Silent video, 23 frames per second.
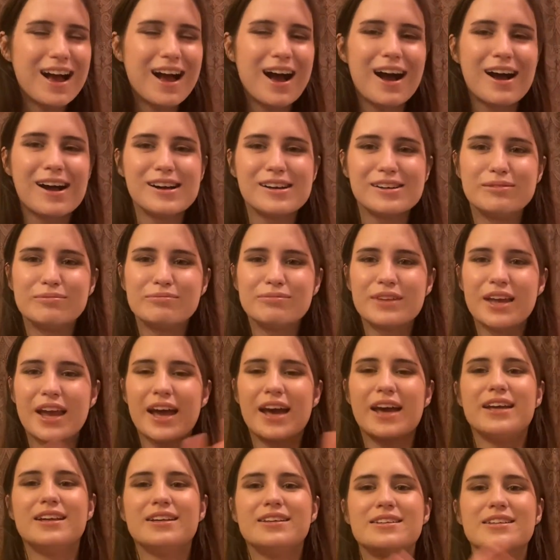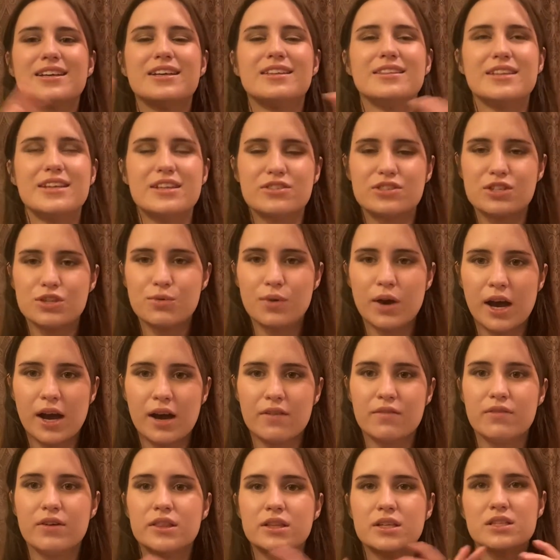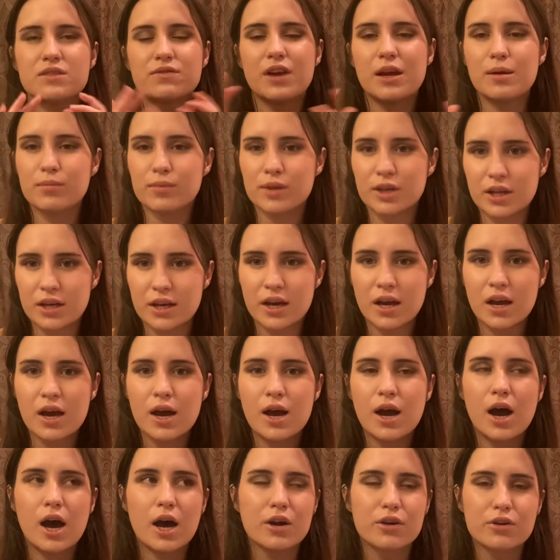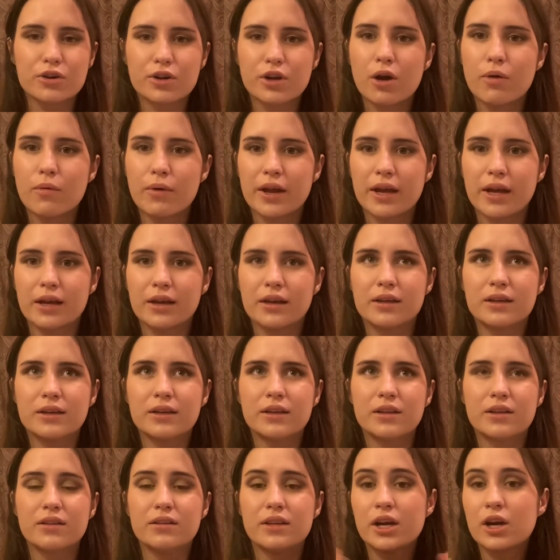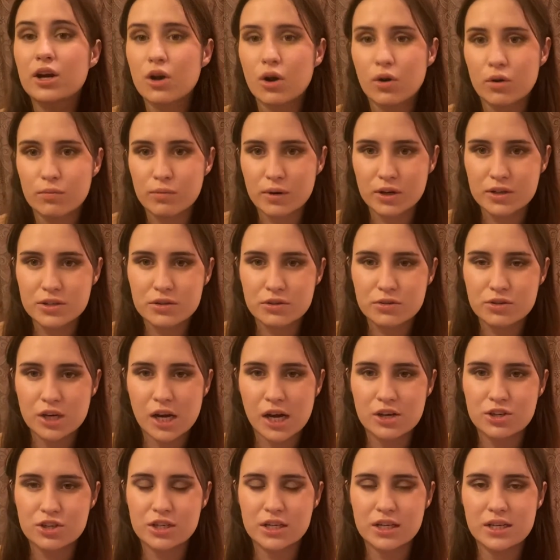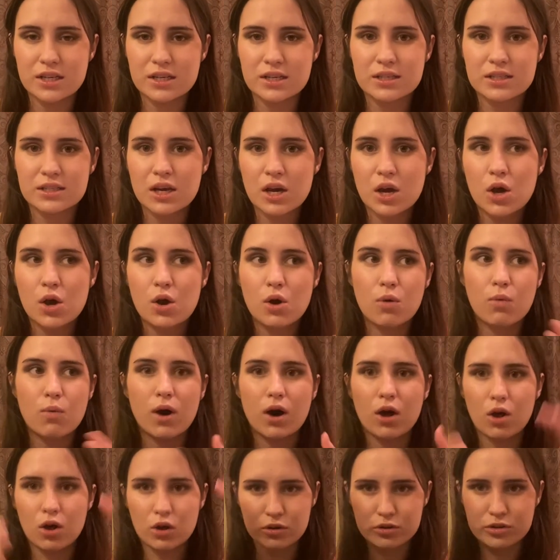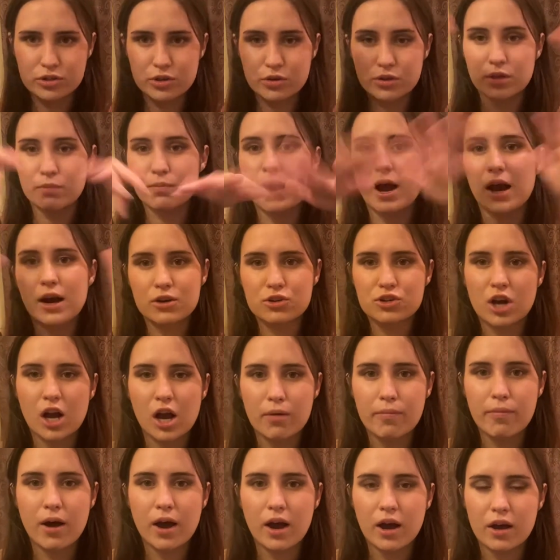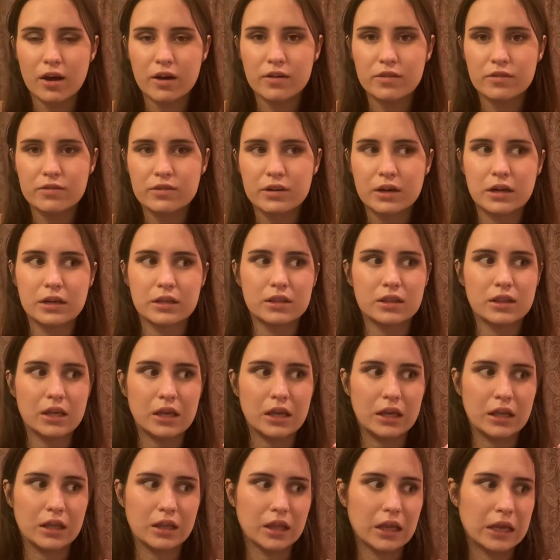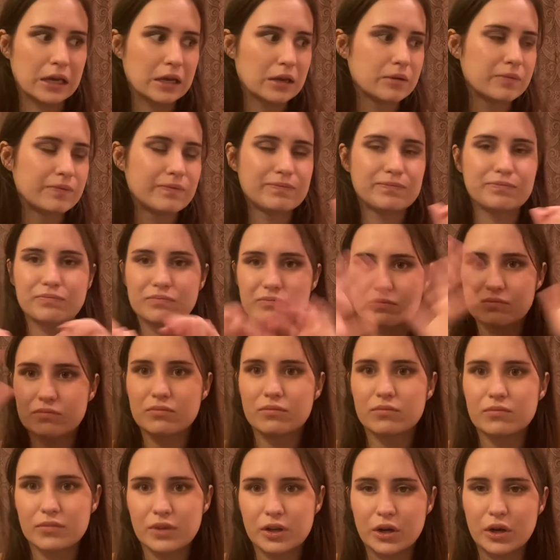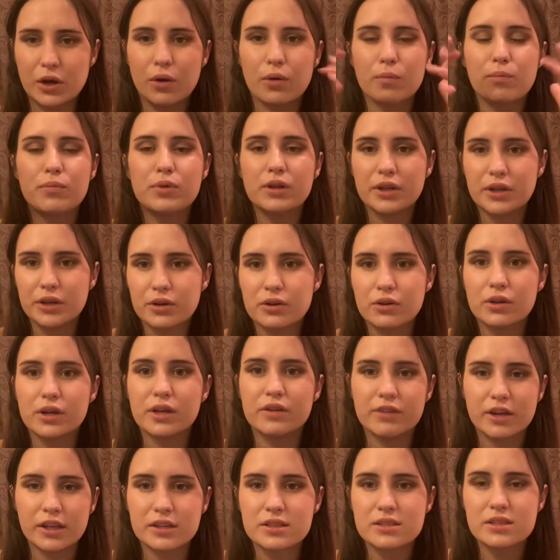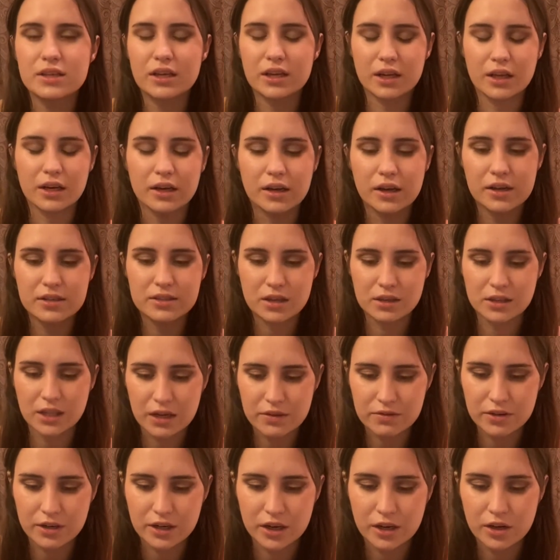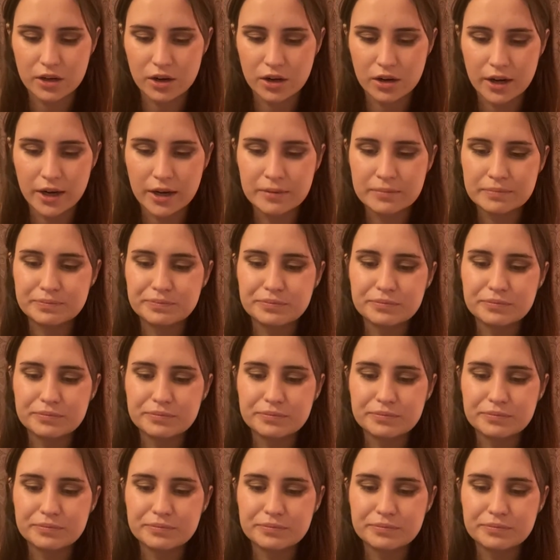Um, and in this, you have this family undergoing their own personal tragedies while also the backdrop of the like, you know, political events in South Africa occurring.